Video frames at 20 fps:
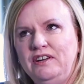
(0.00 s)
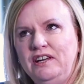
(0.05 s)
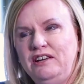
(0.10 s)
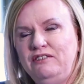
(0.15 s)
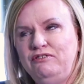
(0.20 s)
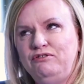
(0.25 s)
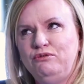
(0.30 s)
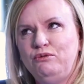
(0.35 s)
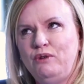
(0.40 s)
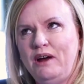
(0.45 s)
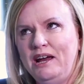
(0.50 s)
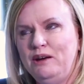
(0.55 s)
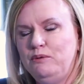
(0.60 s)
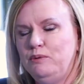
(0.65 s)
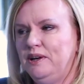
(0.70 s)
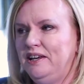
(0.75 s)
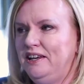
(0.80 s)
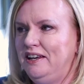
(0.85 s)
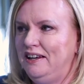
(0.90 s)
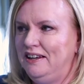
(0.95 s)
If Ray
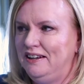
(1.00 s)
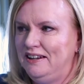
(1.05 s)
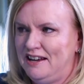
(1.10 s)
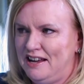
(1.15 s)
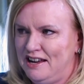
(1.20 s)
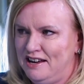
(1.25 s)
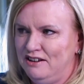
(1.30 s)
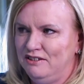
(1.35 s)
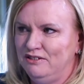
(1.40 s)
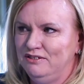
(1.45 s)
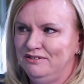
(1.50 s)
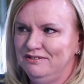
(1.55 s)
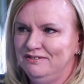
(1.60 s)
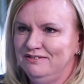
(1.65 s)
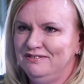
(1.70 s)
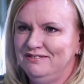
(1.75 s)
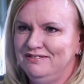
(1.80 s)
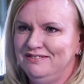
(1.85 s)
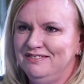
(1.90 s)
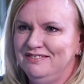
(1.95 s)
were here now,
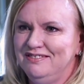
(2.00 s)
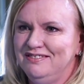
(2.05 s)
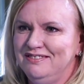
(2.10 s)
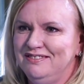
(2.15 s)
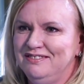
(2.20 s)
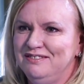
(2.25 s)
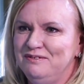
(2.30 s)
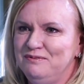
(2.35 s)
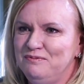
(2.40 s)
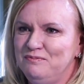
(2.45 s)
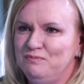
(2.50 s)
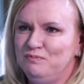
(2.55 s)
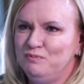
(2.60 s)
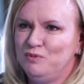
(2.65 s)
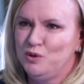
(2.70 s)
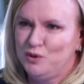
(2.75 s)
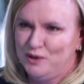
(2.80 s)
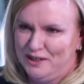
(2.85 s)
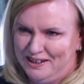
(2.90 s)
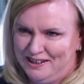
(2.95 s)

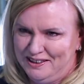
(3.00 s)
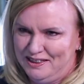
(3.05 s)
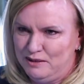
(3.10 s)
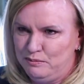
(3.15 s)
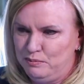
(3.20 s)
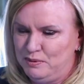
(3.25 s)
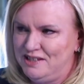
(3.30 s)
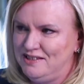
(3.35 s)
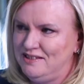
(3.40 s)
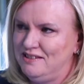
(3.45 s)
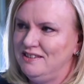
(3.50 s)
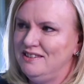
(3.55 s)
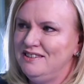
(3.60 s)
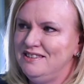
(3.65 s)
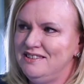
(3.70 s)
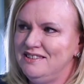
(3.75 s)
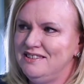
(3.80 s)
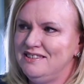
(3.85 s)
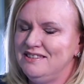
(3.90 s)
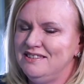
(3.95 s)
looking at the
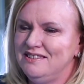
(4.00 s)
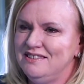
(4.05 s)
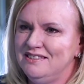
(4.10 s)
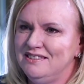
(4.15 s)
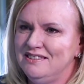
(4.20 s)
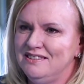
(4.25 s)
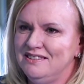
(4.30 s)
business,